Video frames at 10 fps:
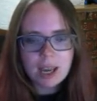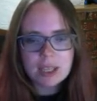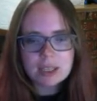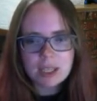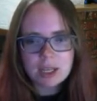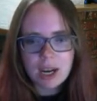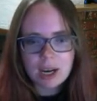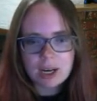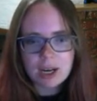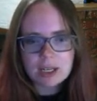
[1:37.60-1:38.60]
and then
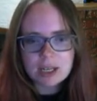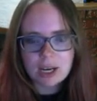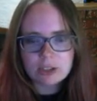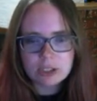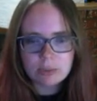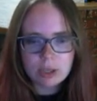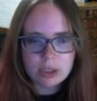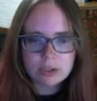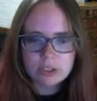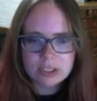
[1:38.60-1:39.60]
I attach it
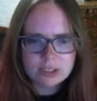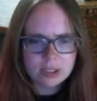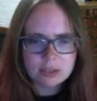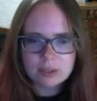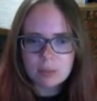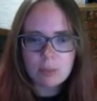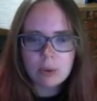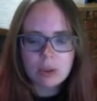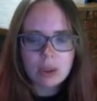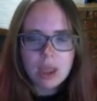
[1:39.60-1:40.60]
with just a
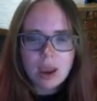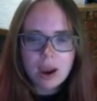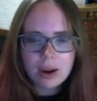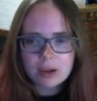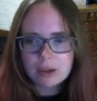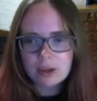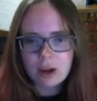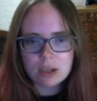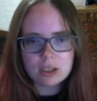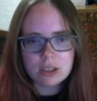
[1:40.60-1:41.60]
simple iron
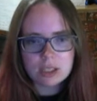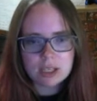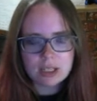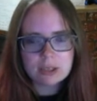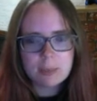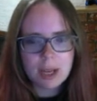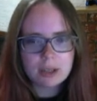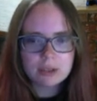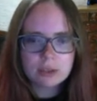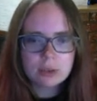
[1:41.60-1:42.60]
onto the dice
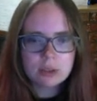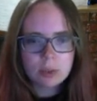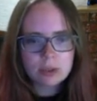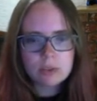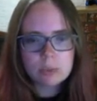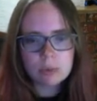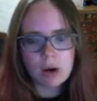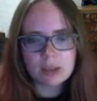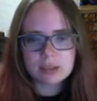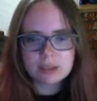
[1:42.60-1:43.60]
bag. So it's quite a few
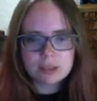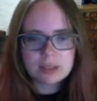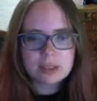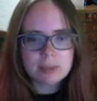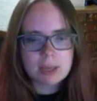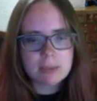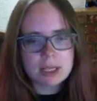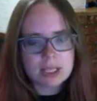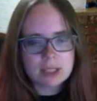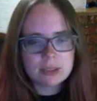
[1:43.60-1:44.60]
processes to make my
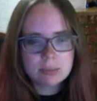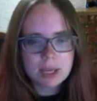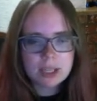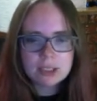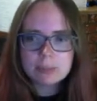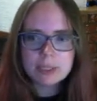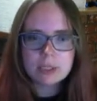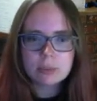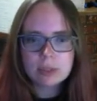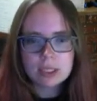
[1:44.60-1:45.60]
dice bags, but
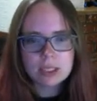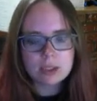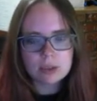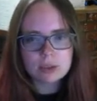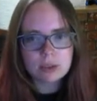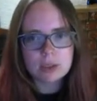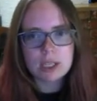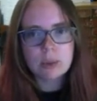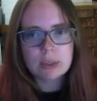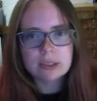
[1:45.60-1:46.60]
they're really cute and unique